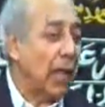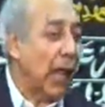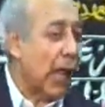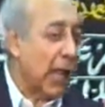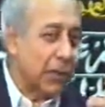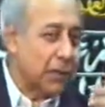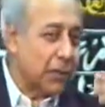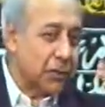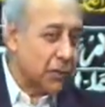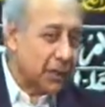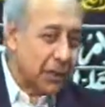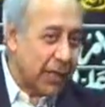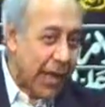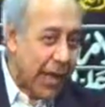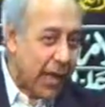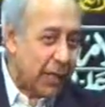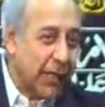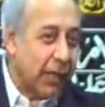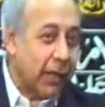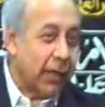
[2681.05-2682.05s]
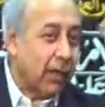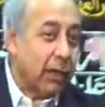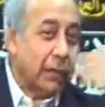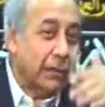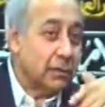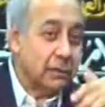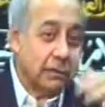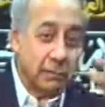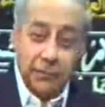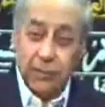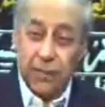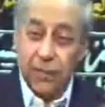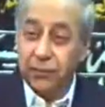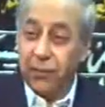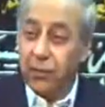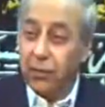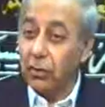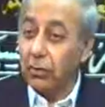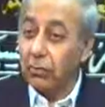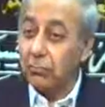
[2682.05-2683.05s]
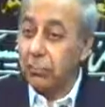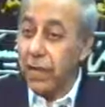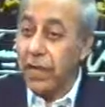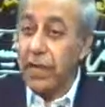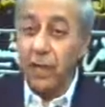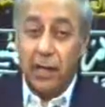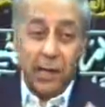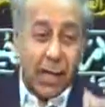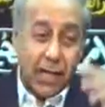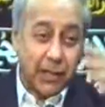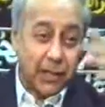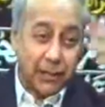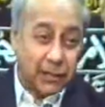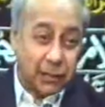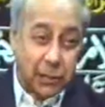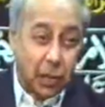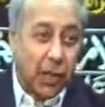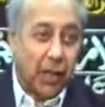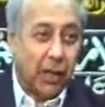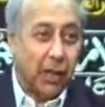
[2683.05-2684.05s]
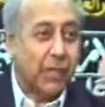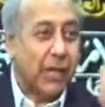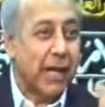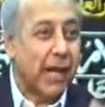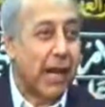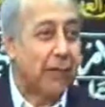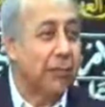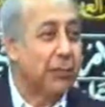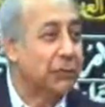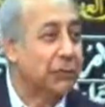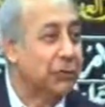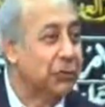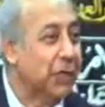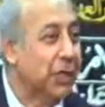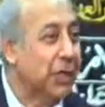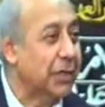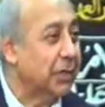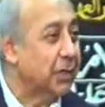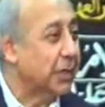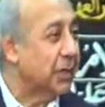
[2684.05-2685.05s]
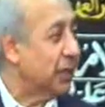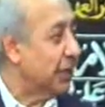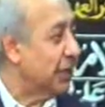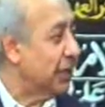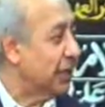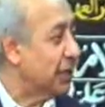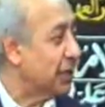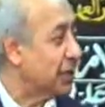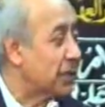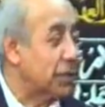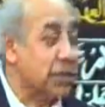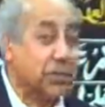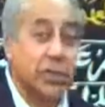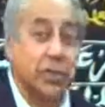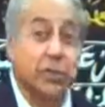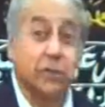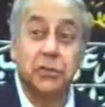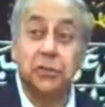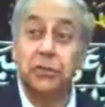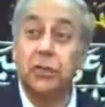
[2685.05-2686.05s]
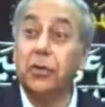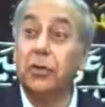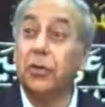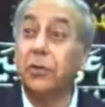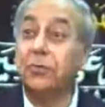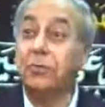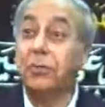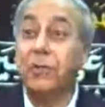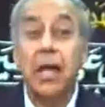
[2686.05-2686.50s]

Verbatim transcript: I don't see any, leave alone me, any scholar being able to do it in, in, in a sitting or so.